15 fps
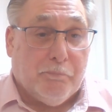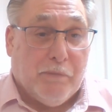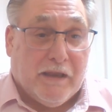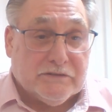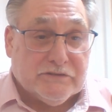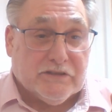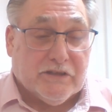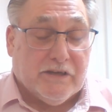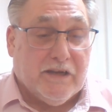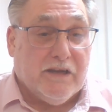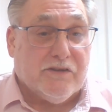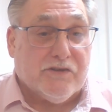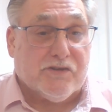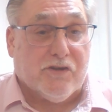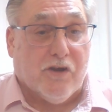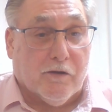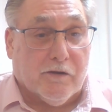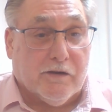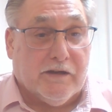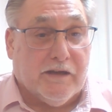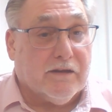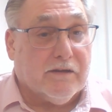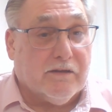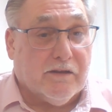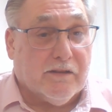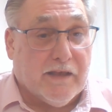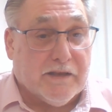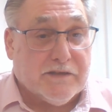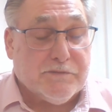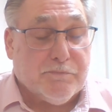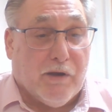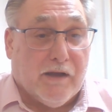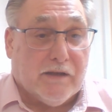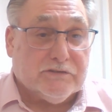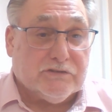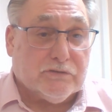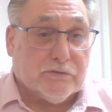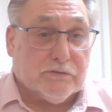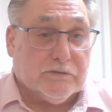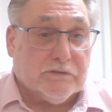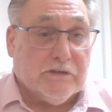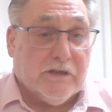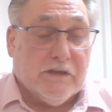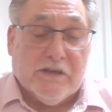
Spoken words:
pasted each target into that spot, so the